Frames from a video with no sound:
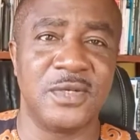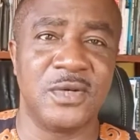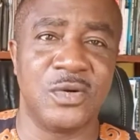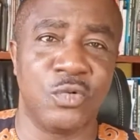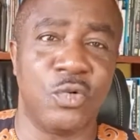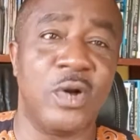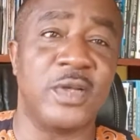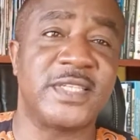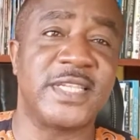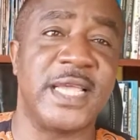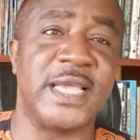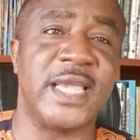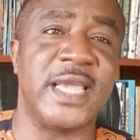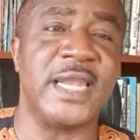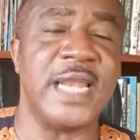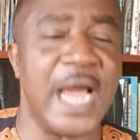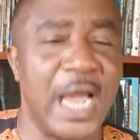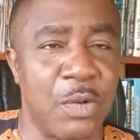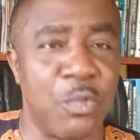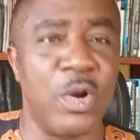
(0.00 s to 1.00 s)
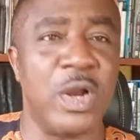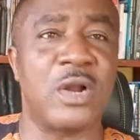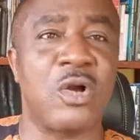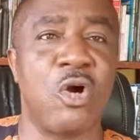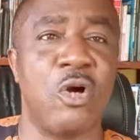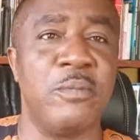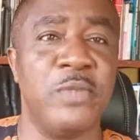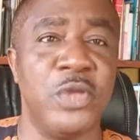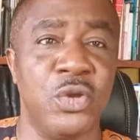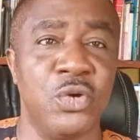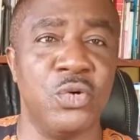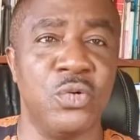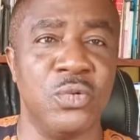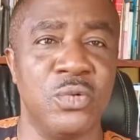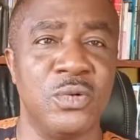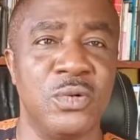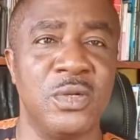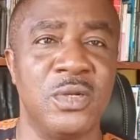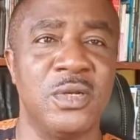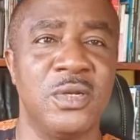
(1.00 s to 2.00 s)
Once again, I welcome you
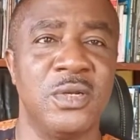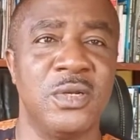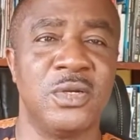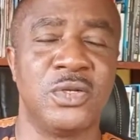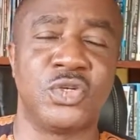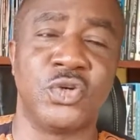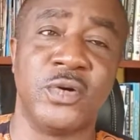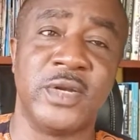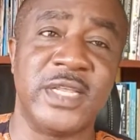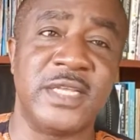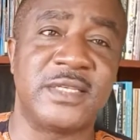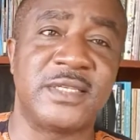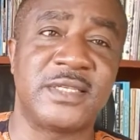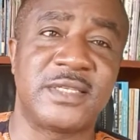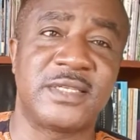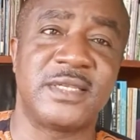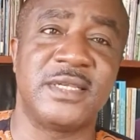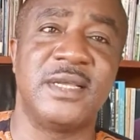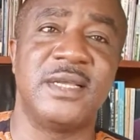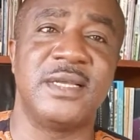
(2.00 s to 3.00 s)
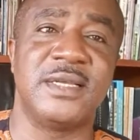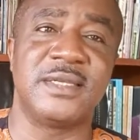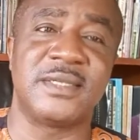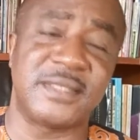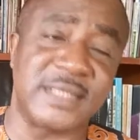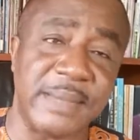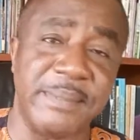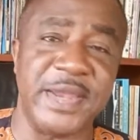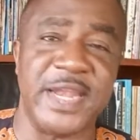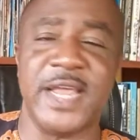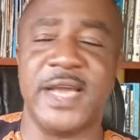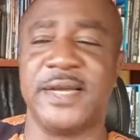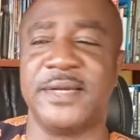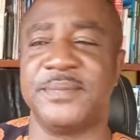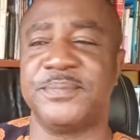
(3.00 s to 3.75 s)
to this seminar.